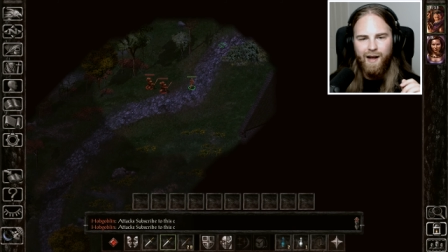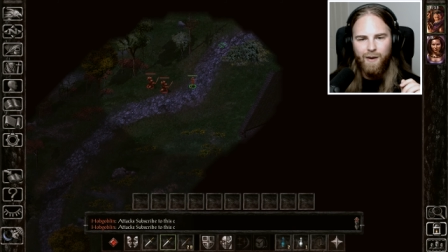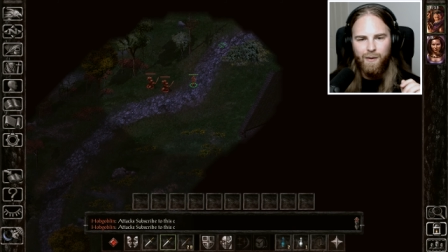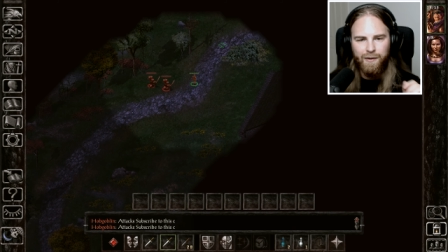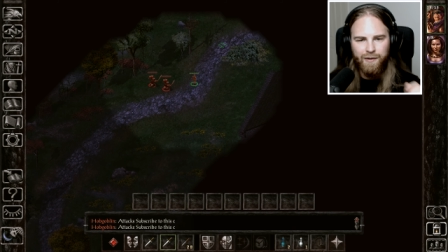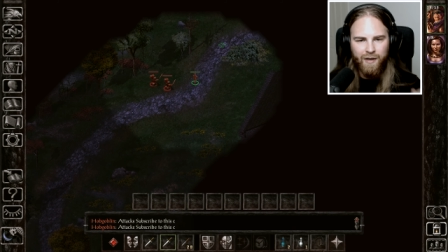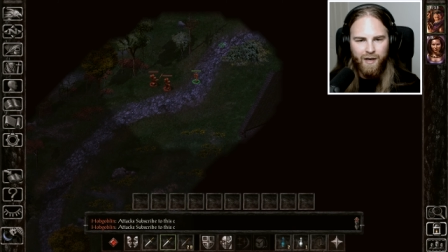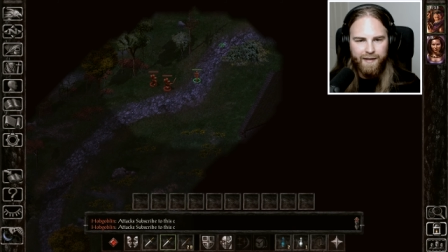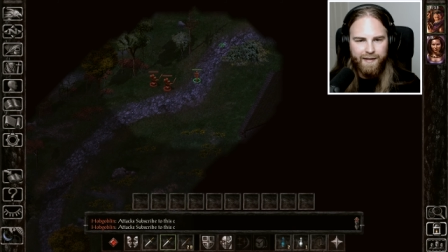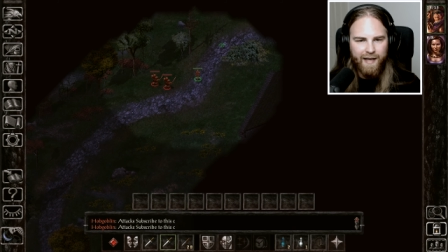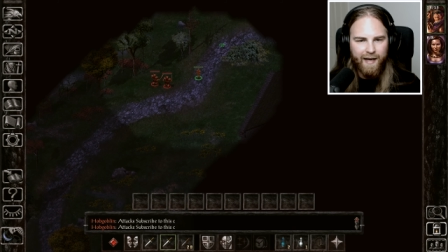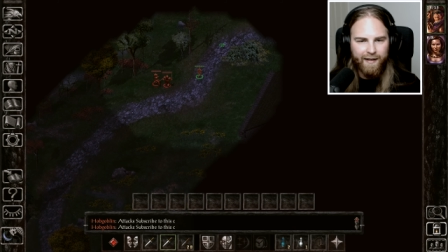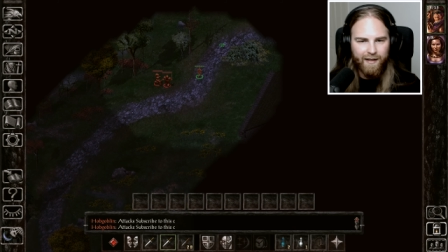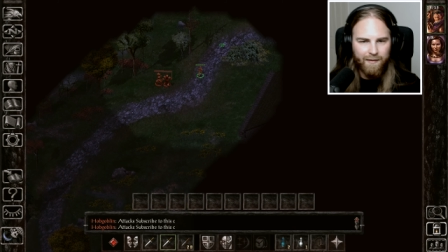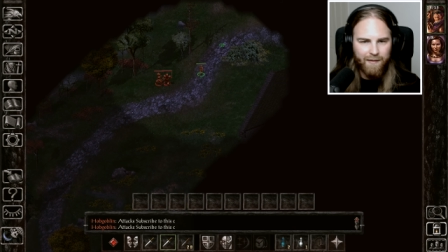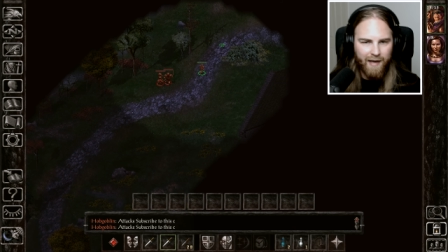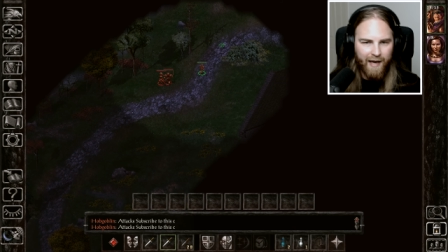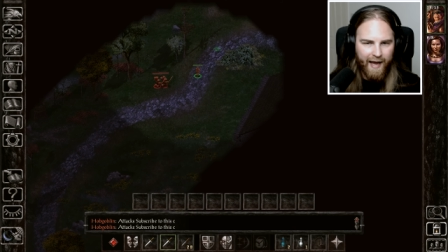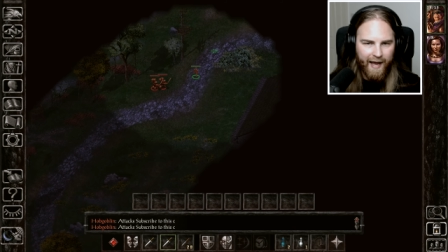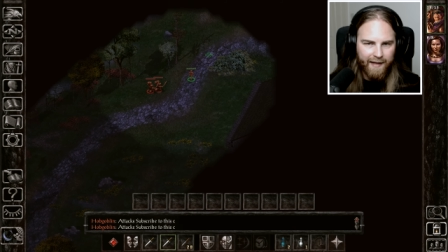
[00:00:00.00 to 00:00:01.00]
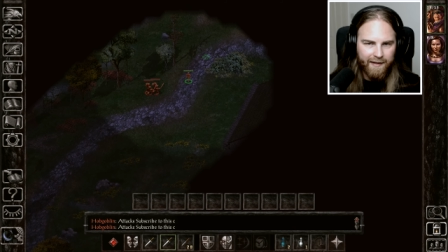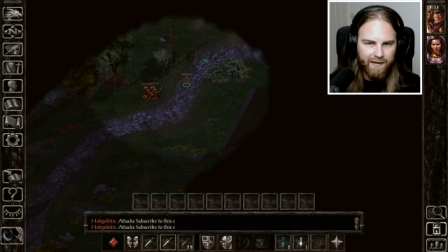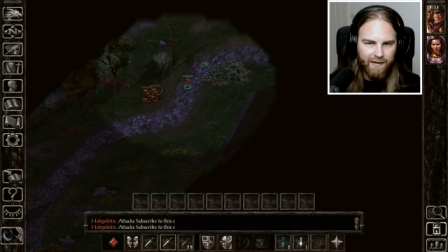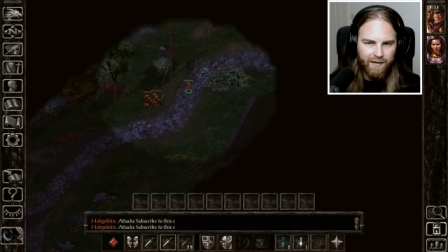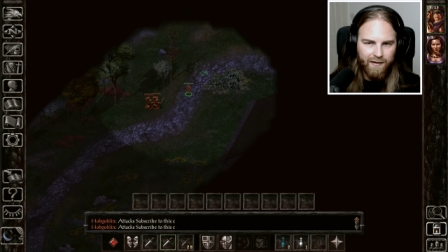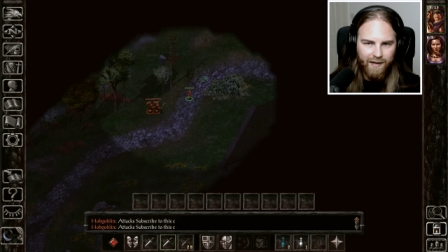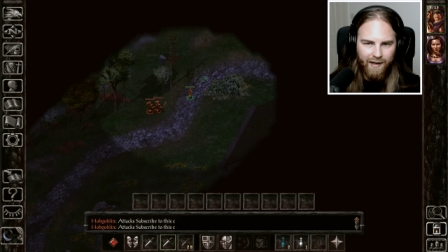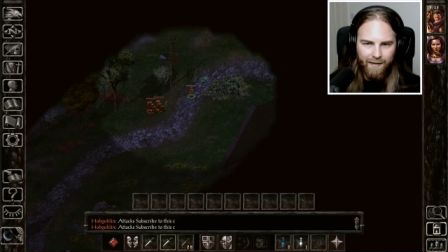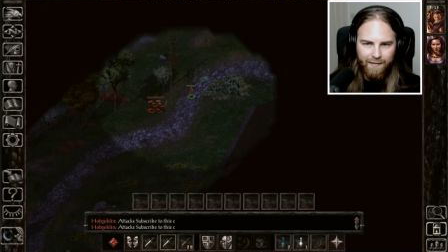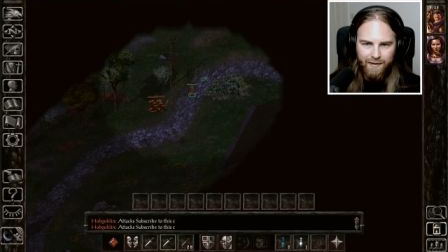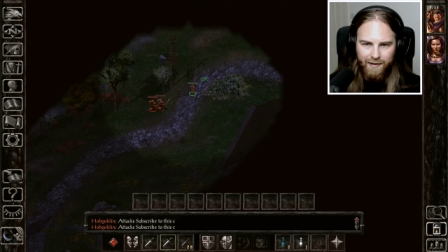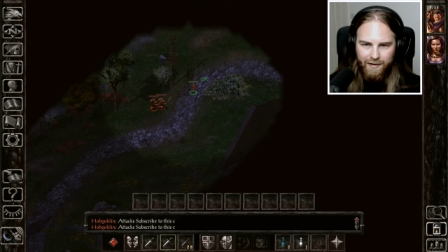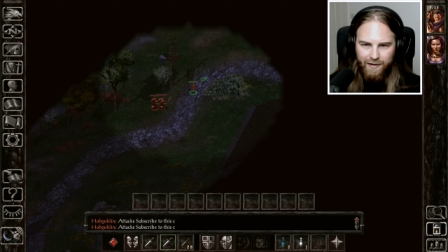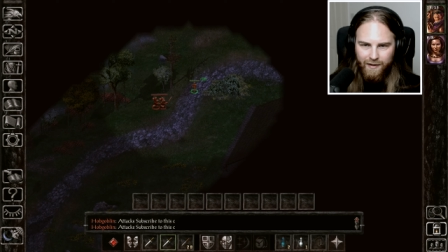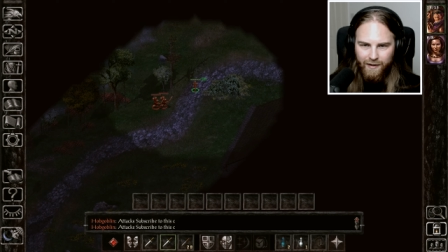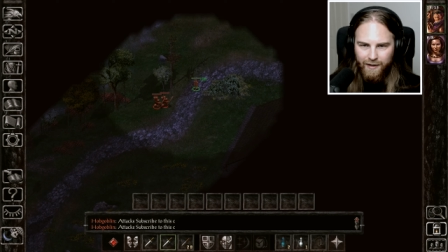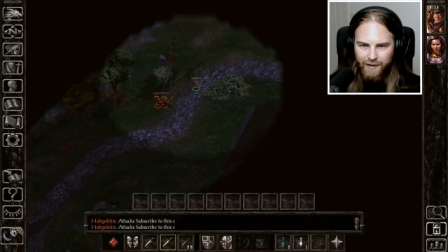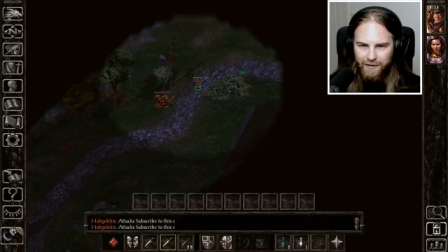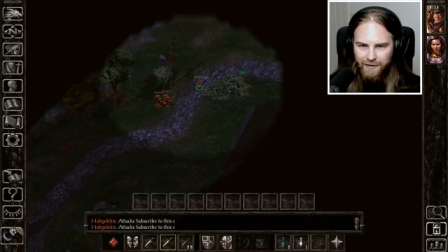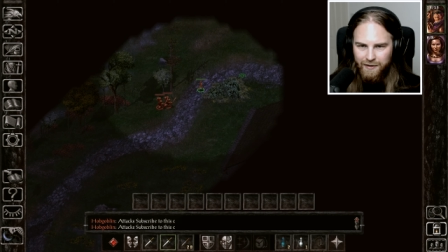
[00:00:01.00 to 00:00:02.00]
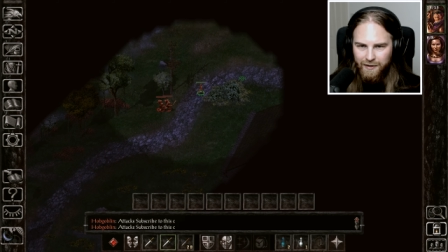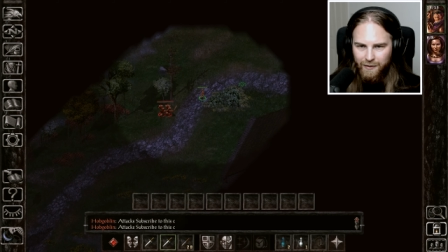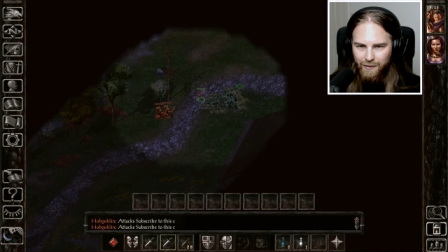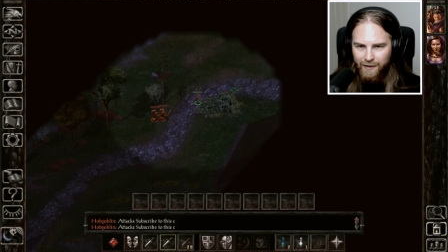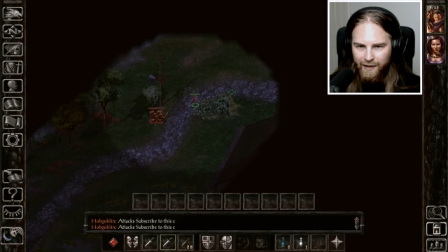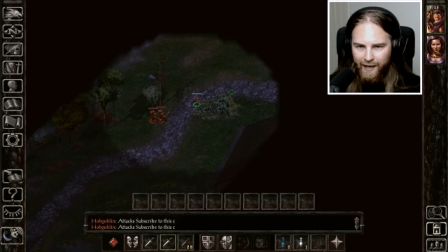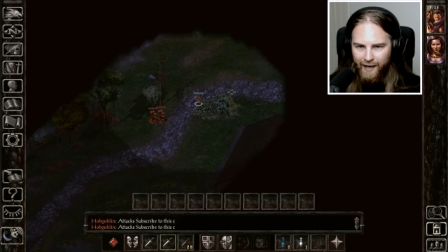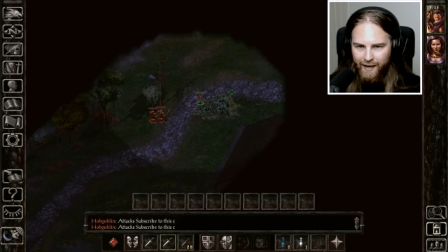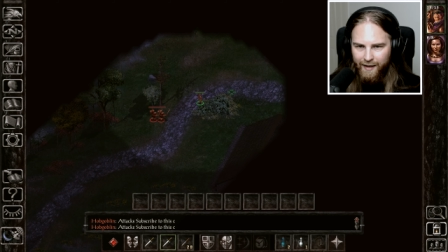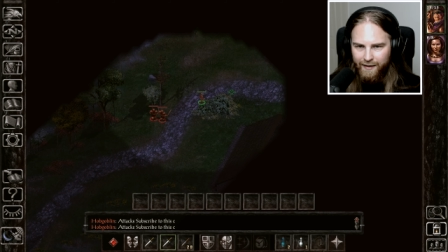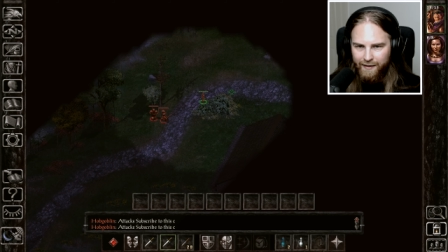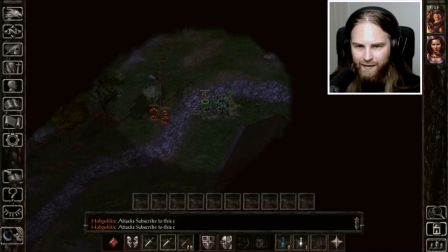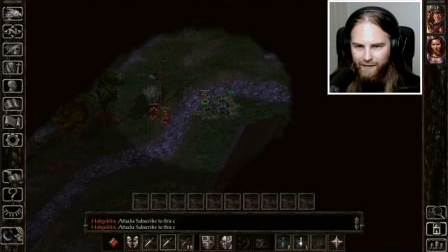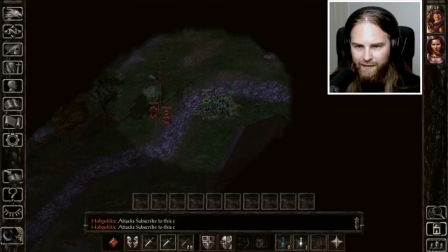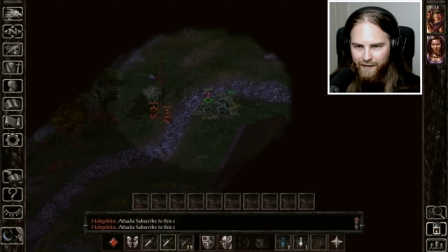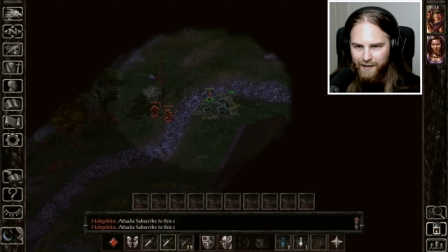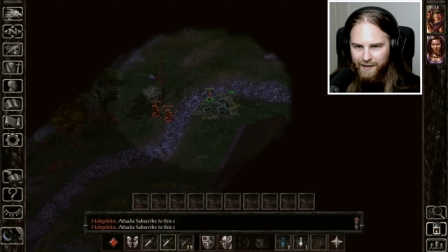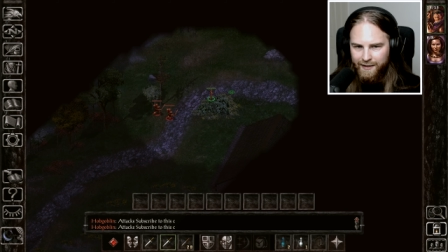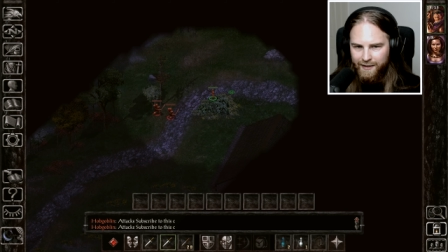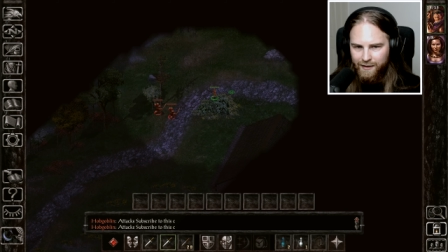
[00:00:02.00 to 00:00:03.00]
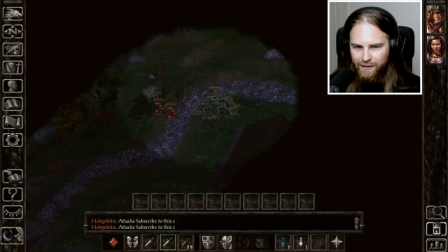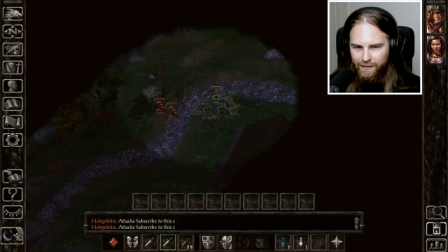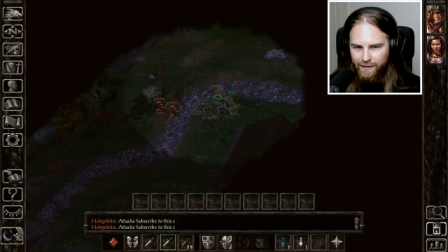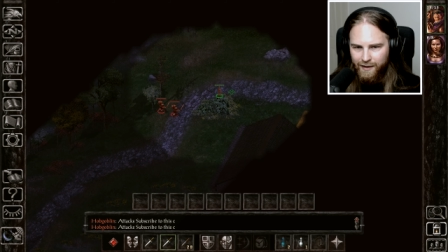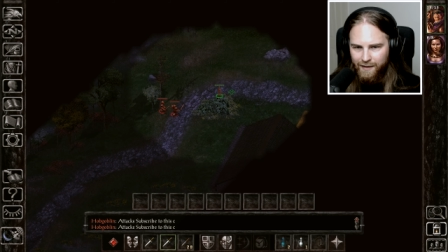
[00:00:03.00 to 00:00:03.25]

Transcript: I will not attack them yet, I'm just going to get the rest of